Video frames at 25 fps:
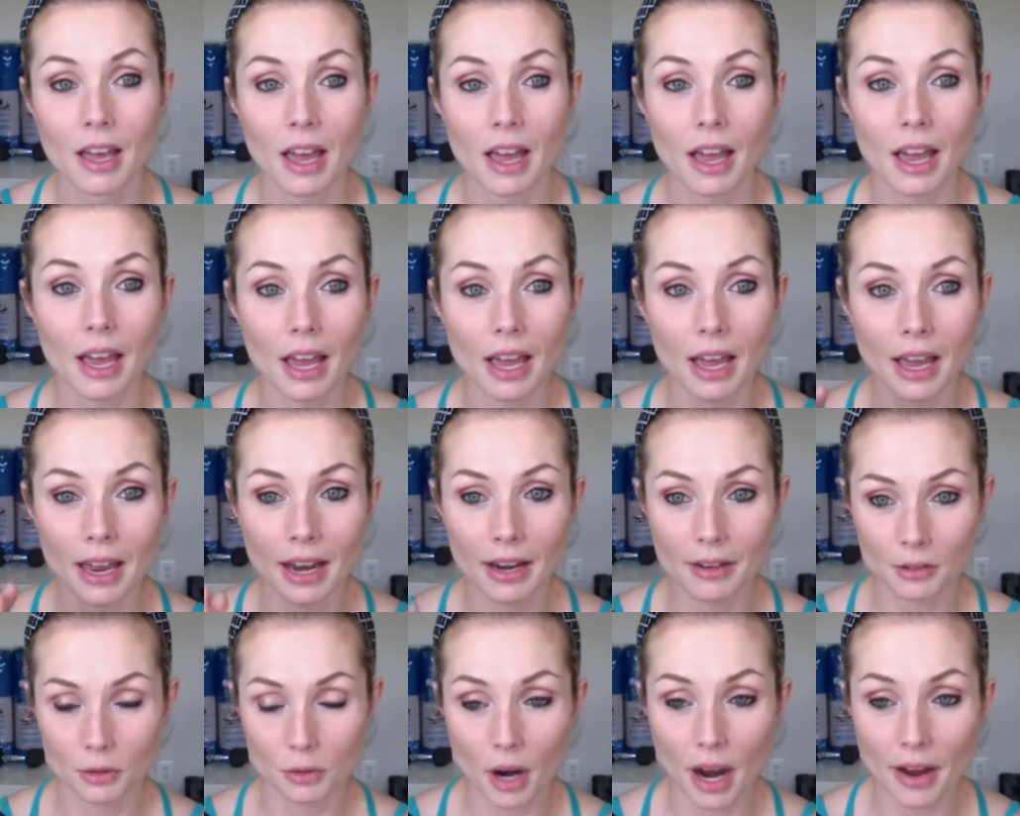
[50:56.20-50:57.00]
And I
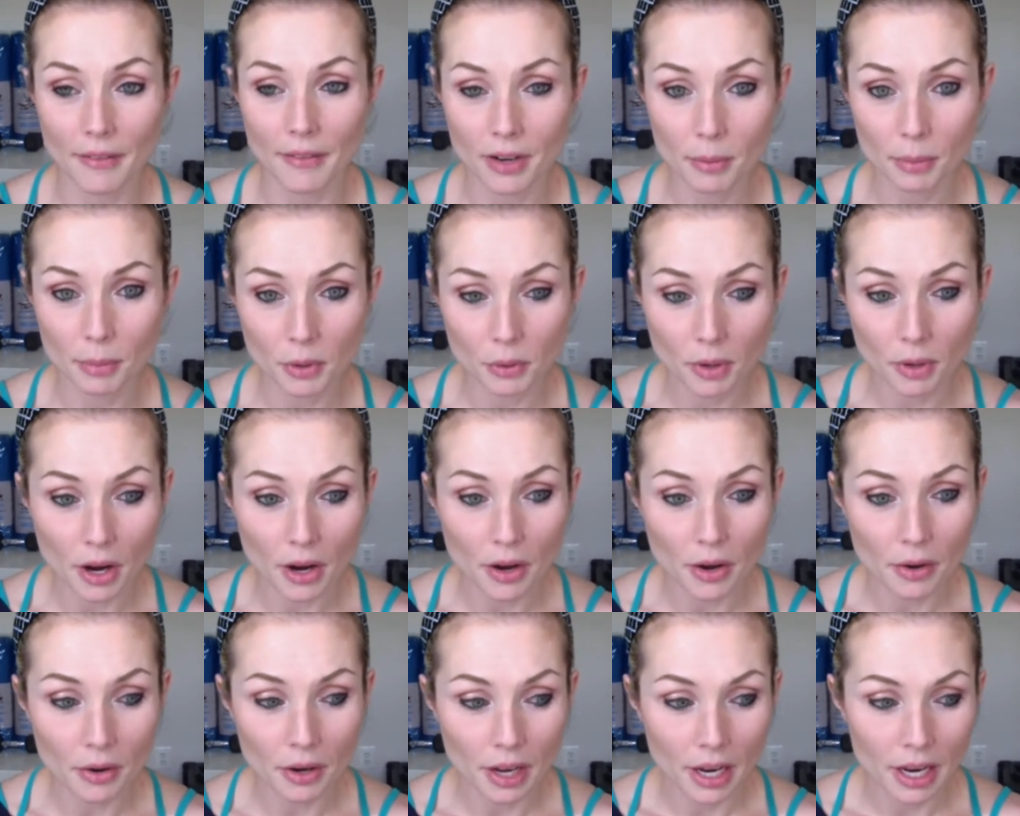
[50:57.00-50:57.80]
was driving up the
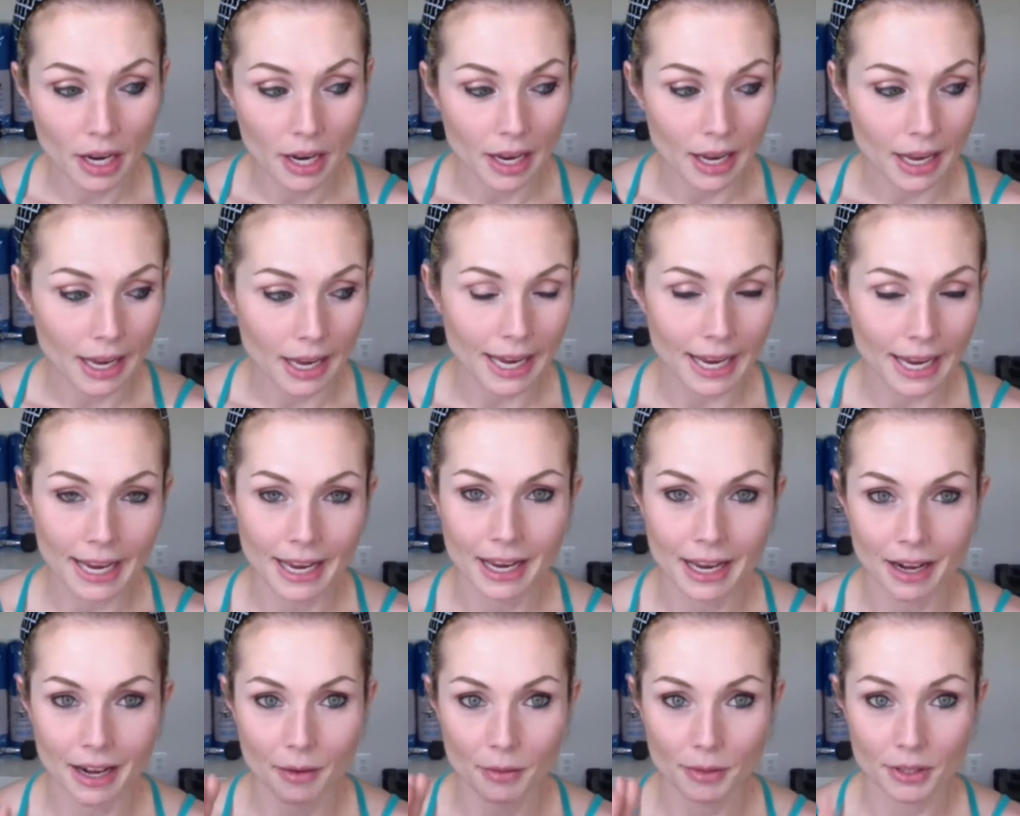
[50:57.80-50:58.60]
road
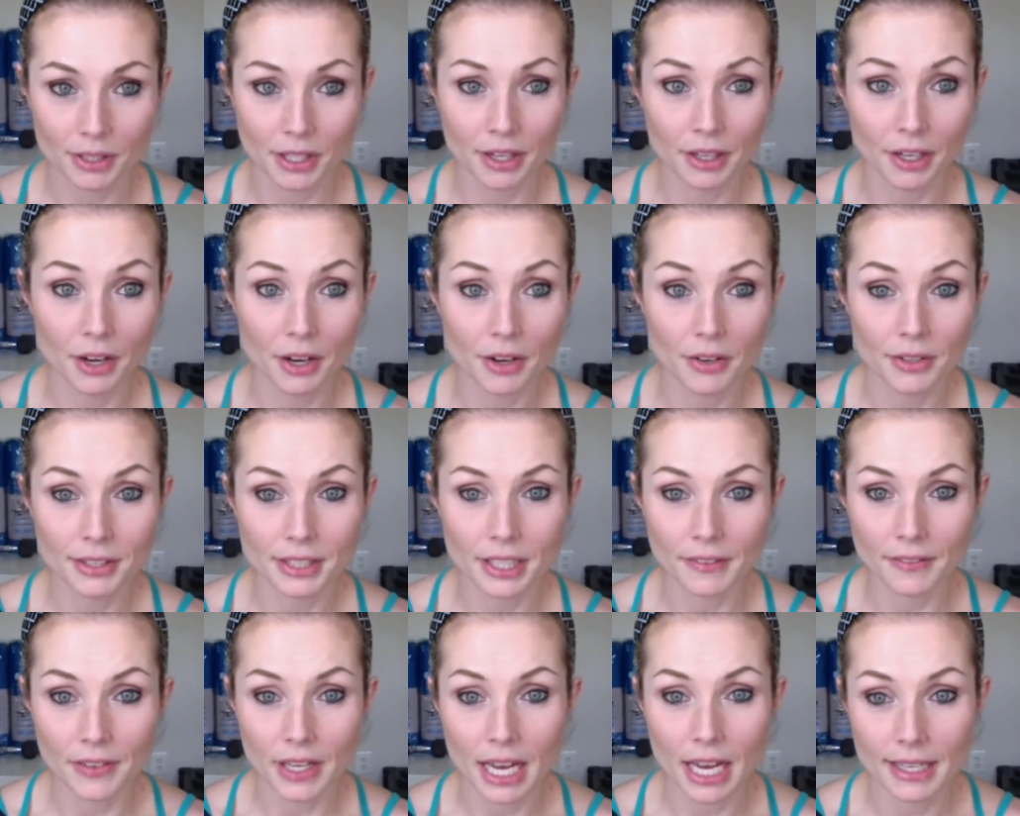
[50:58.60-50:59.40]
and I was going to go to a
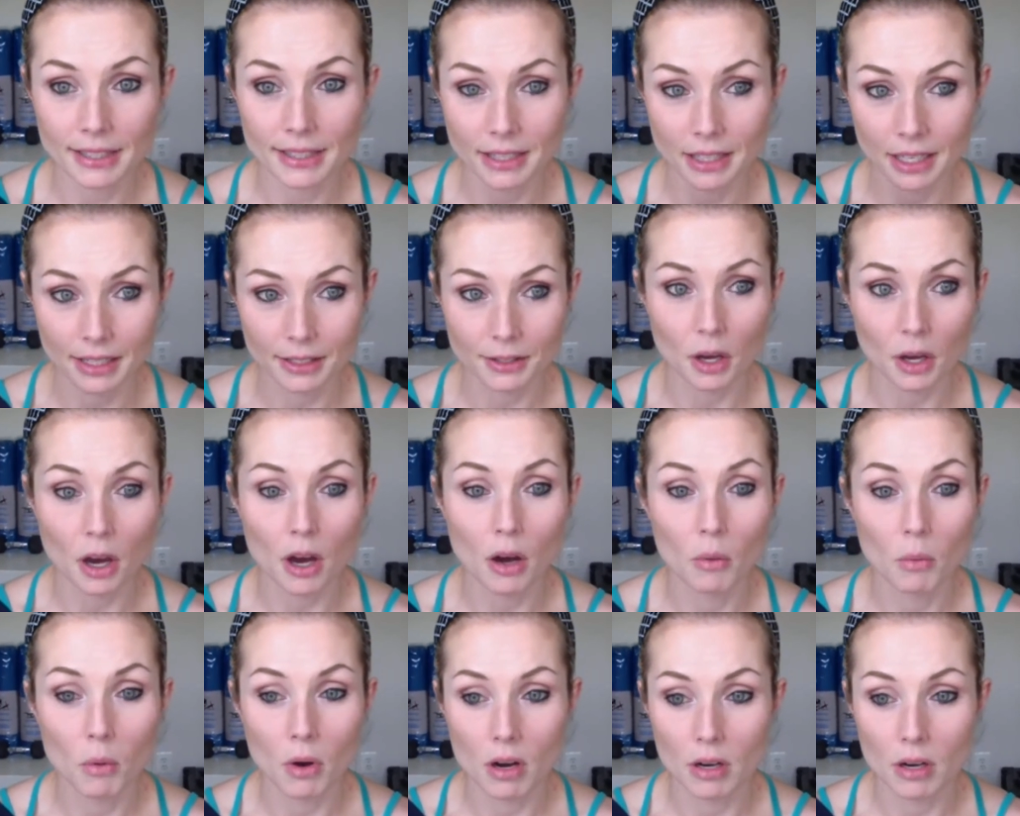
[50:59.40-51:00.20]
CVS and I
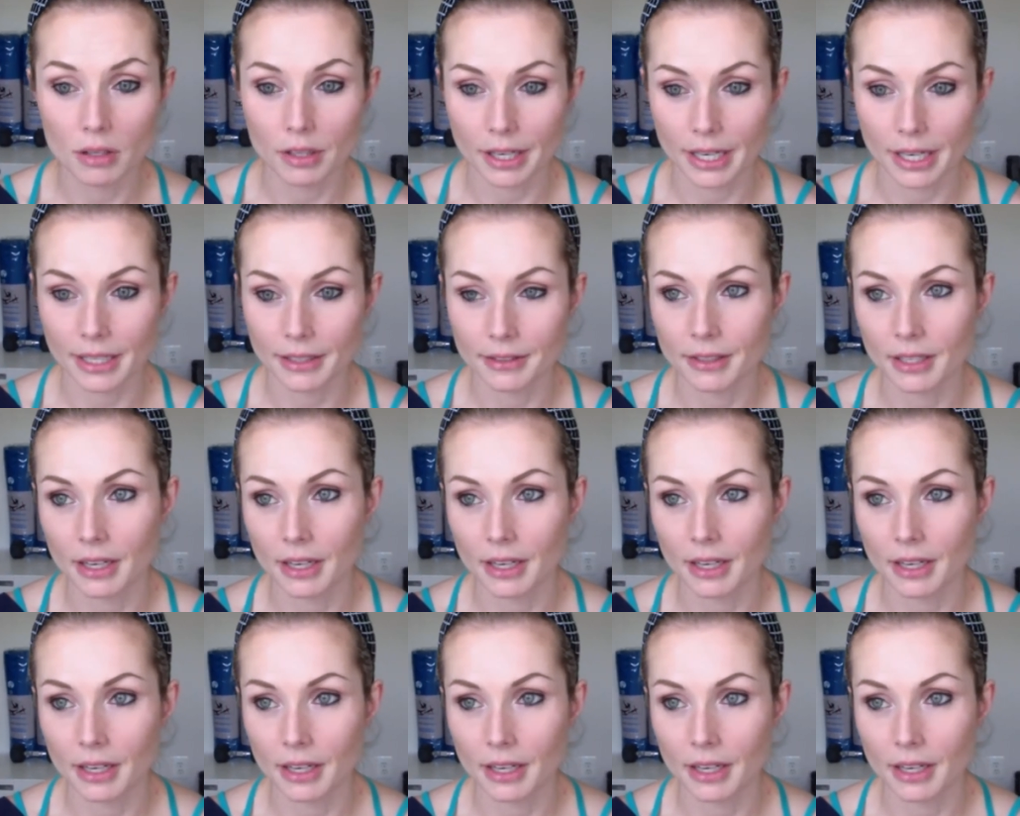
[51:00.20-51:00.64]
saw a Walgreens.